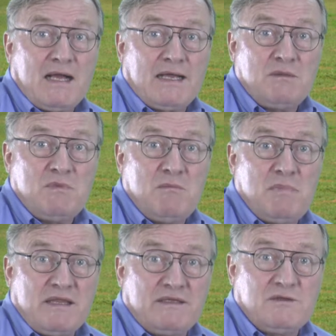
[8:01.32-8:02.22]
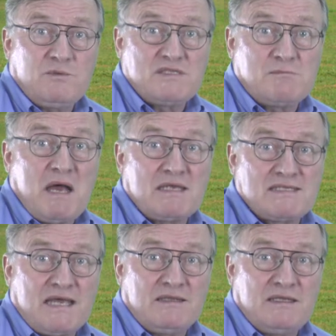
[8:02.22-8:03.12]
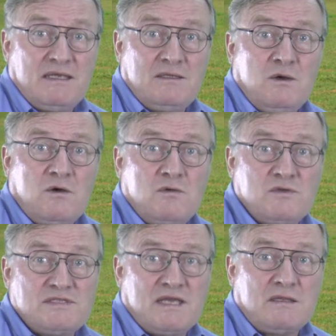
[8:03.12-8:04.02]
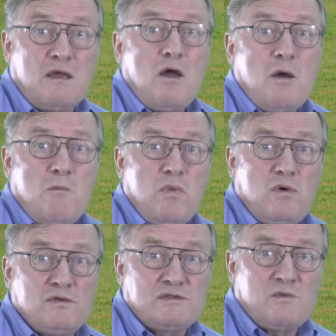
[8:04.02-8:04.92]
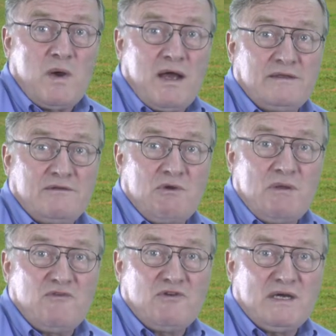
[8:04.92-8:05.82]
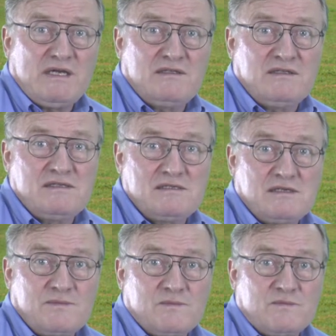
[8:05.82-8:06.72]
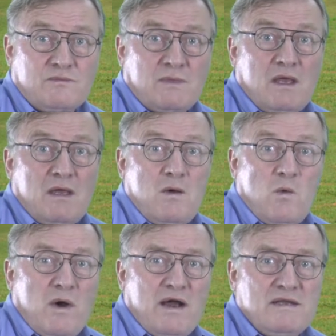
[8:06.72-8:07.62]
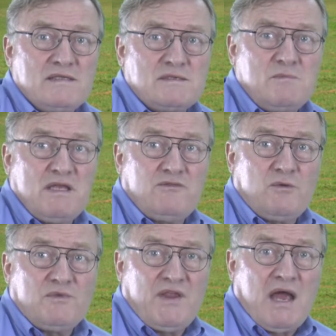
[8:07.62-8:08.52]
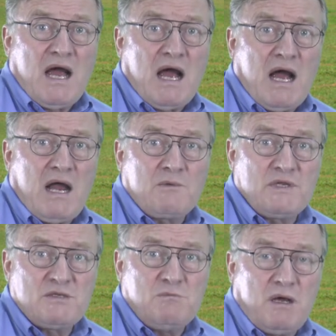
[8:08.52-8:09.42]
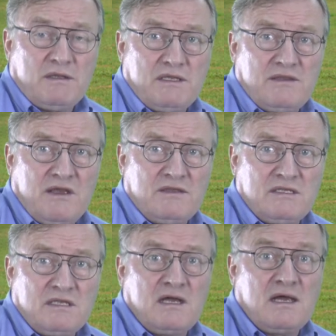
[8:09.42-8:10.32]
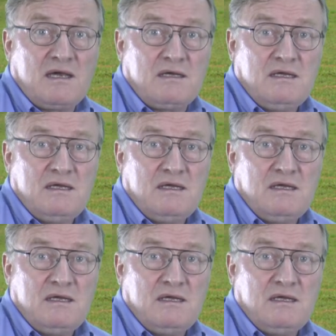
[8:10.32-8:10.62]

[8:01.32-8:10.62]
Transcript: can be blended with Marsanne and or Roussanne, both white grape varieties. Wines made from Syrah are rich in body, tannin and color.